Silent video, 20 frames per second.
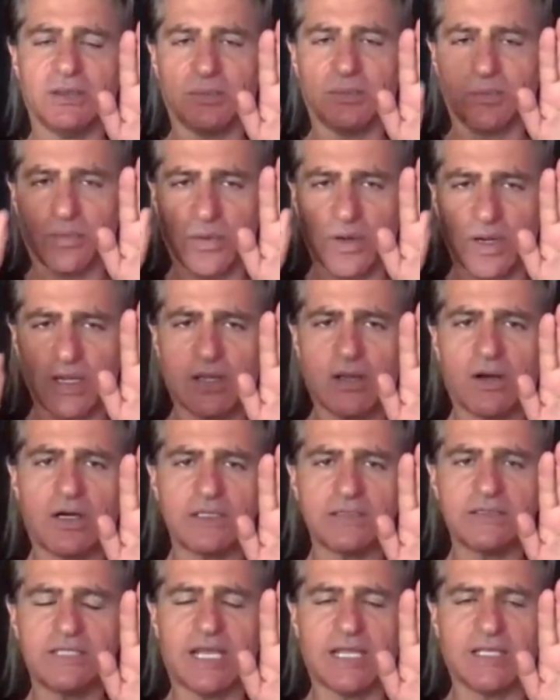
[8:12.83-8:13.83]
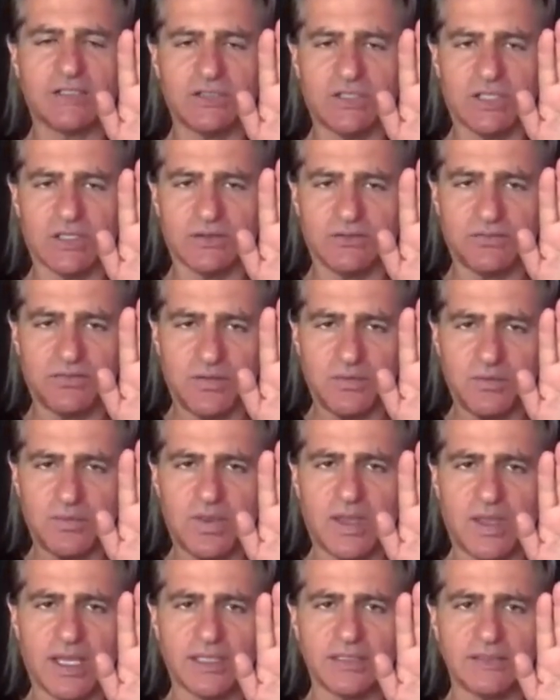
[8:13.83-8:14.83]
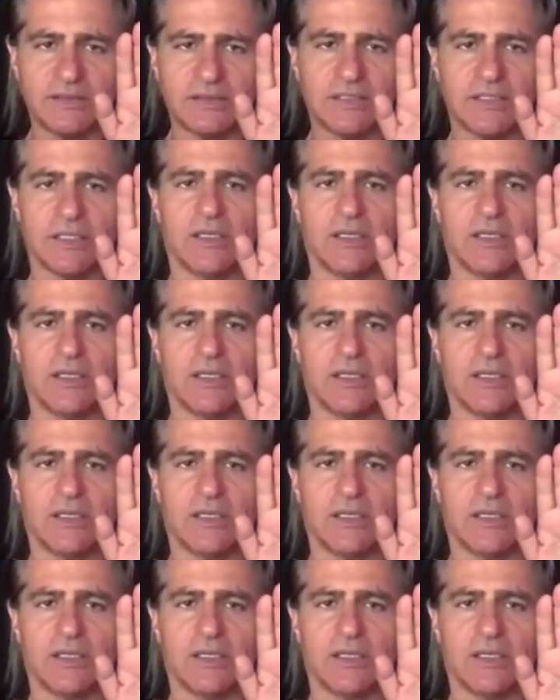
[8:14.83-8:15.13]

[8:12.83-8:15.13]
Bring your attention from this